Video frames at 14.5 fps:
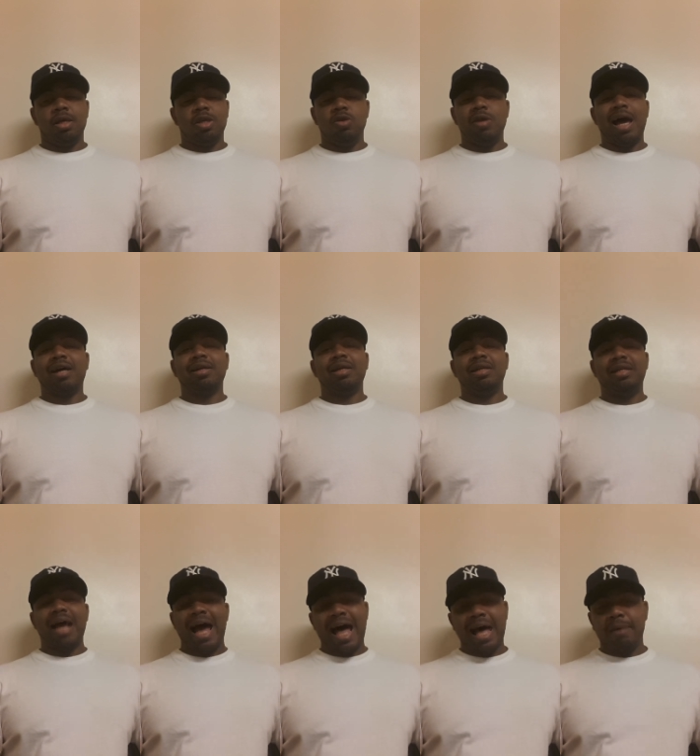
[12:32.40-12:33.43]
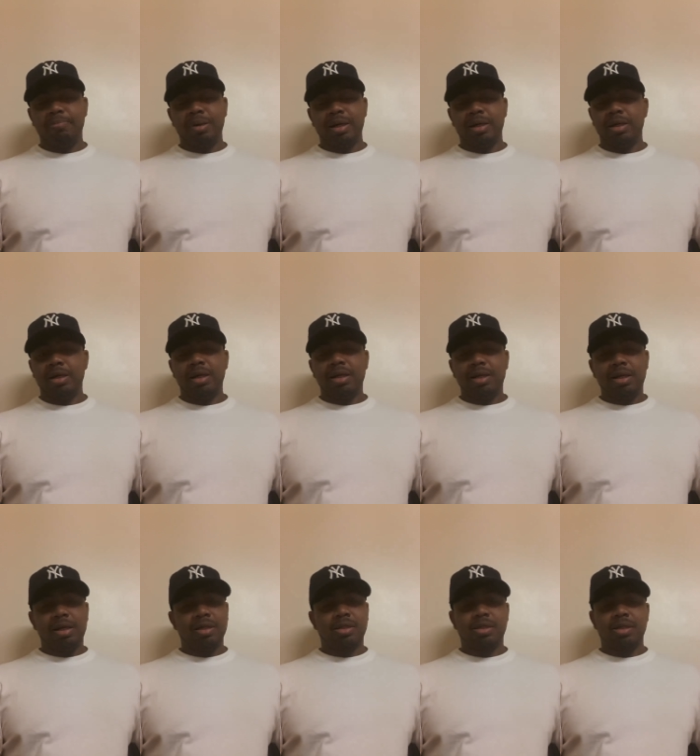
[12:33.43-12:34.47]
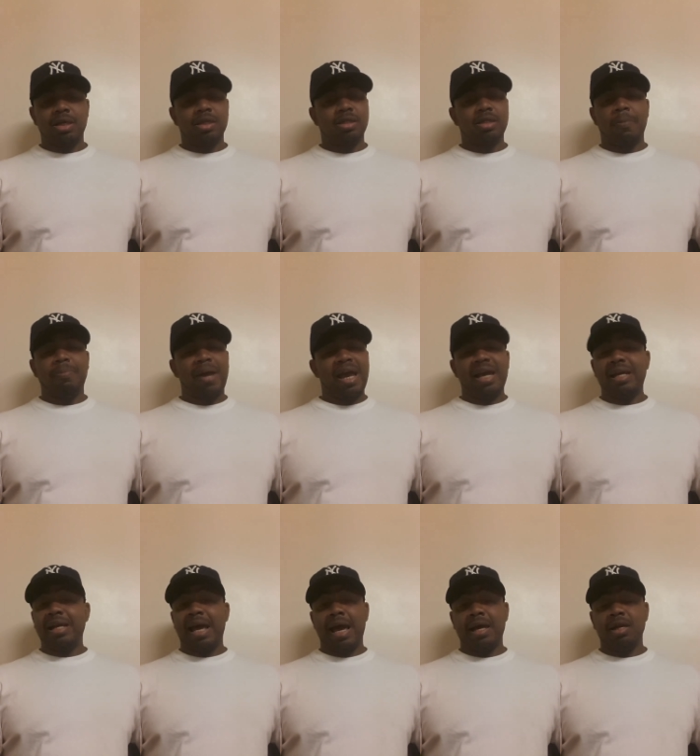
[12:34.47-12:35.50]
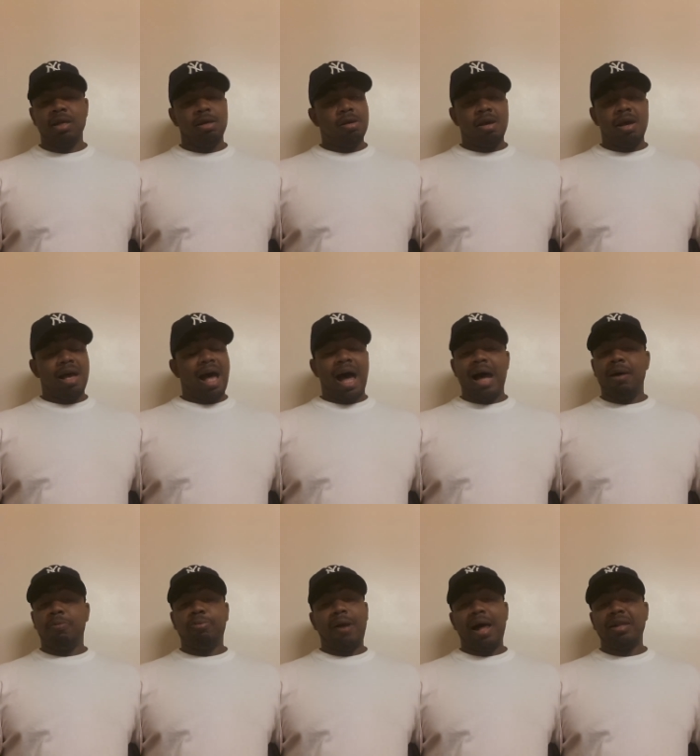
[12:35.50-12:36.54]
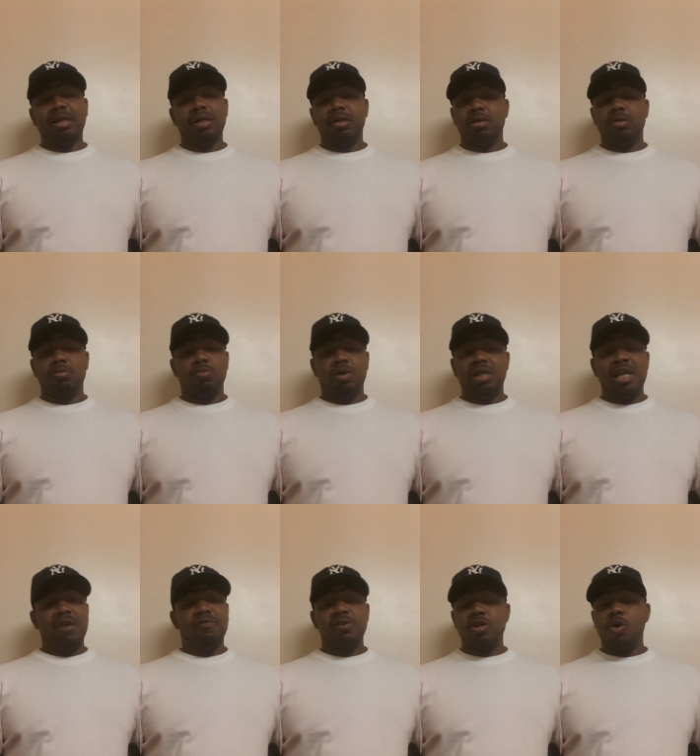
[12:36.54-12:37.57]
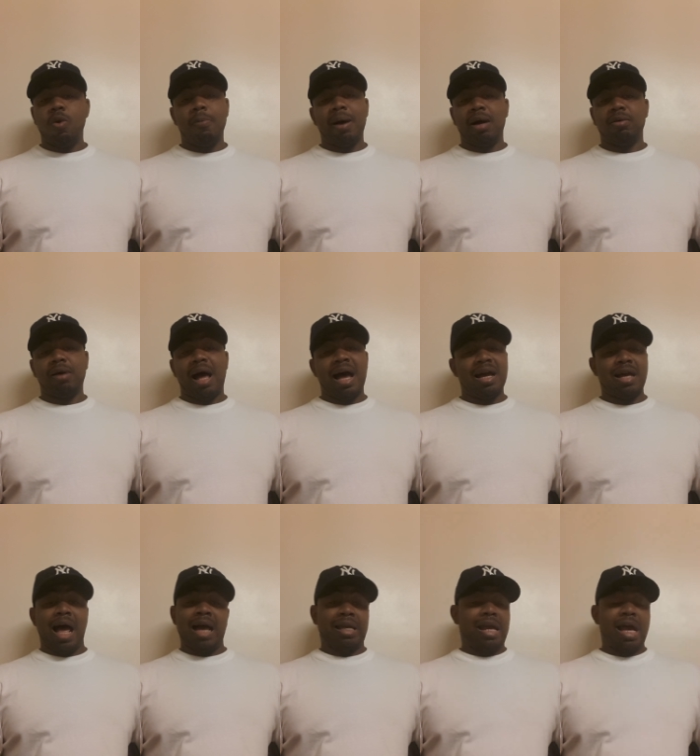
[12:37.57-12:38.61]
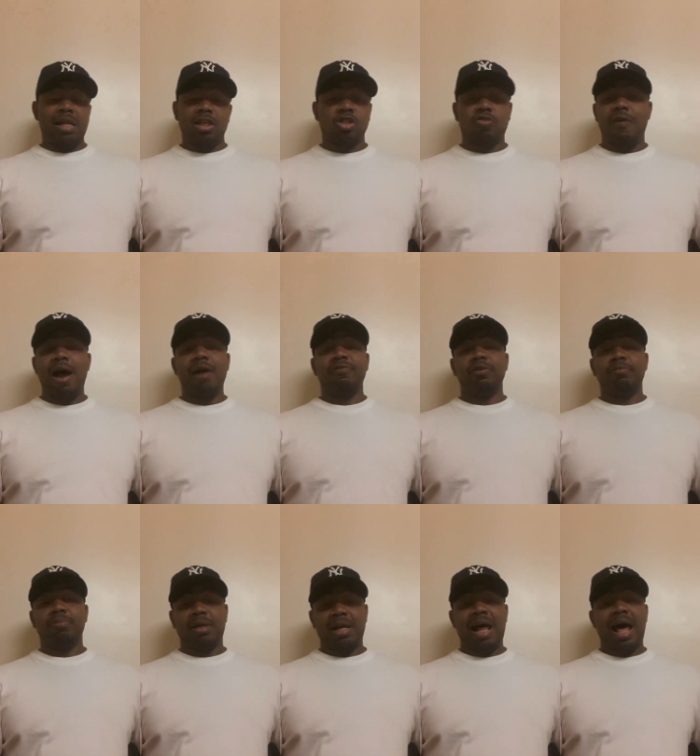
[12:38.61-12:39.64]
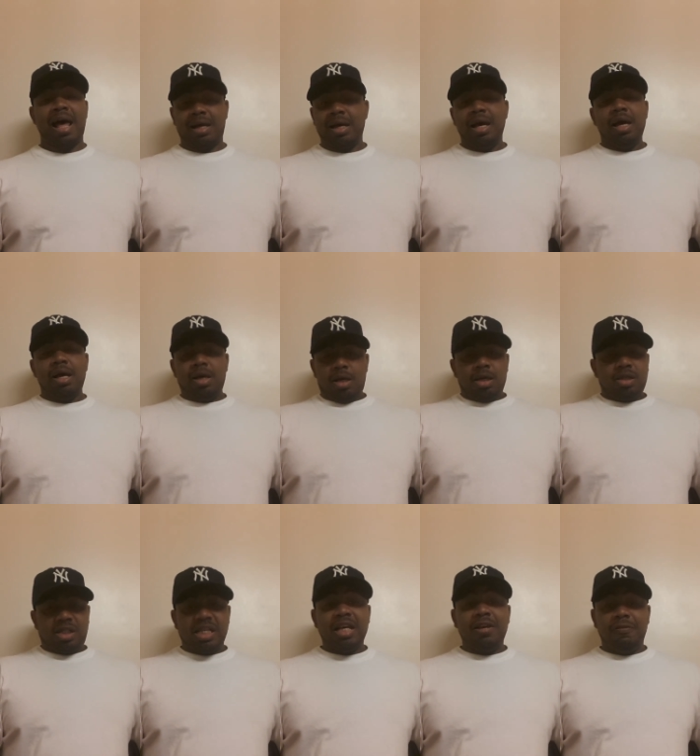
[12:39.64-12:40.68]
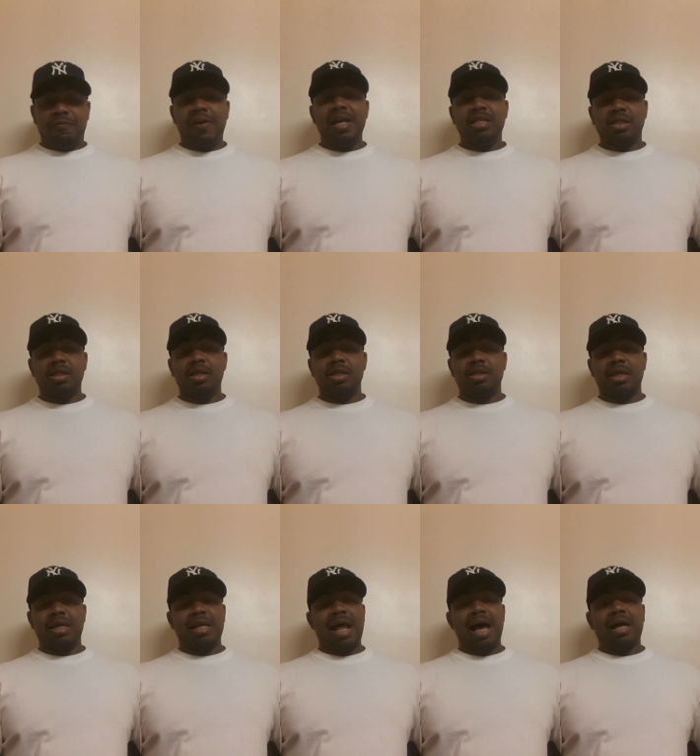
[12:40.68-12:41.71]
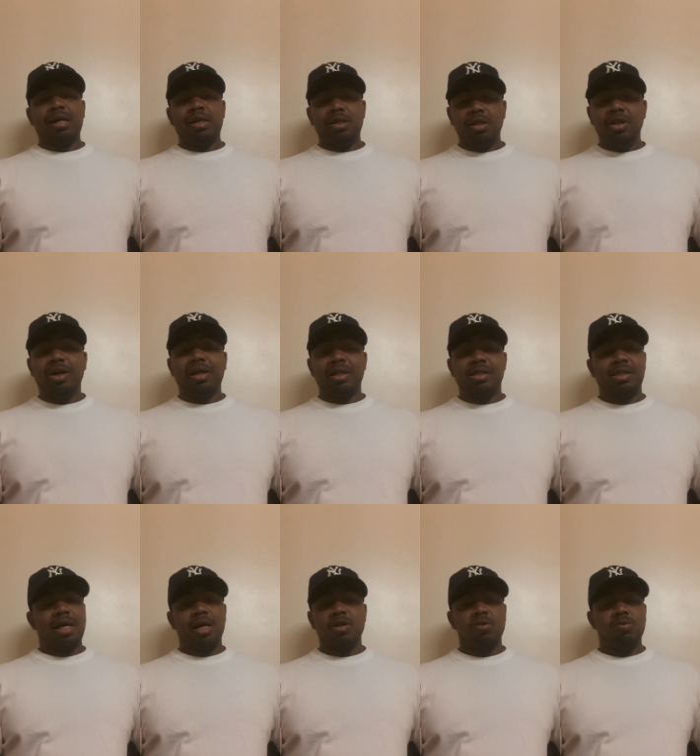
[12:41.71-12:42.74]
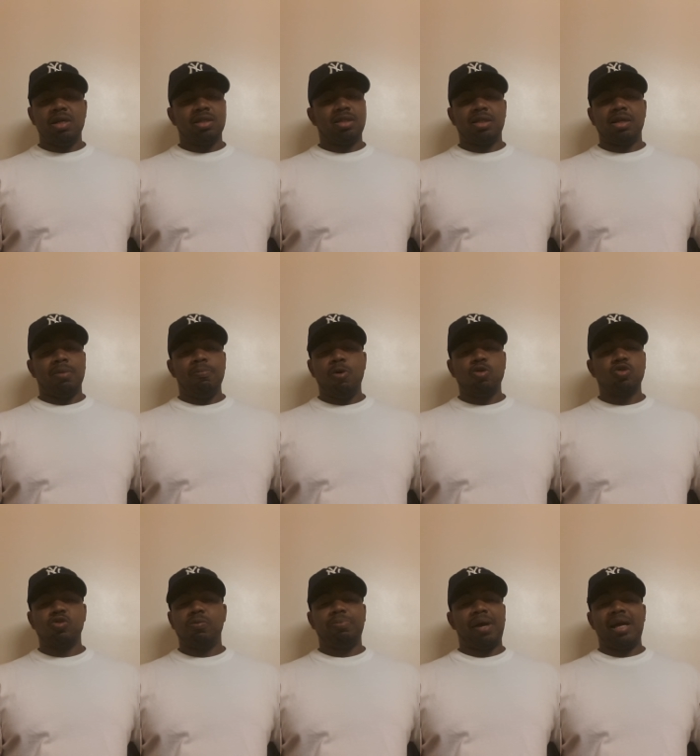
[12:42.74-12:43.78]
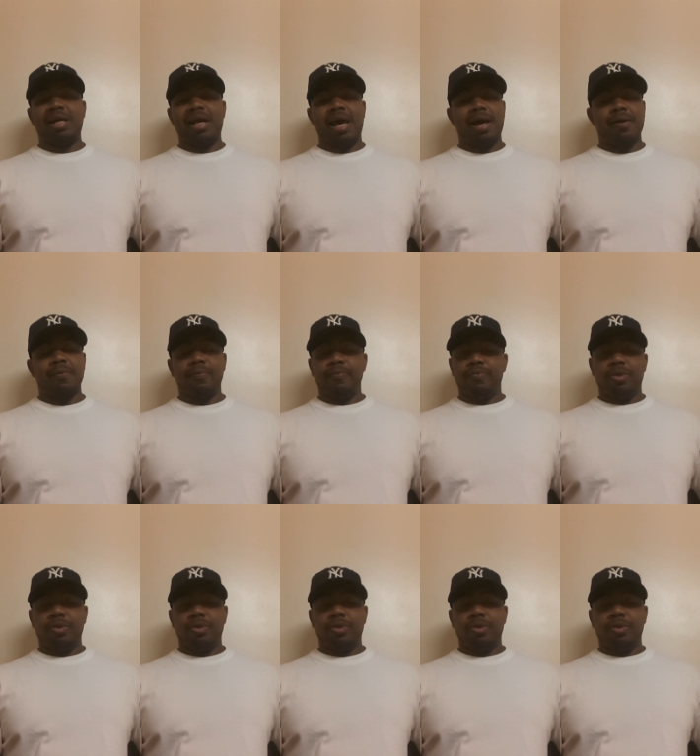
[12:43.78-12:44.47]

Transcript: not gonna die, but it's a pain that I probably would never know about. I can't describe it, but I seen faces and I can look and tell you this is emotional pain that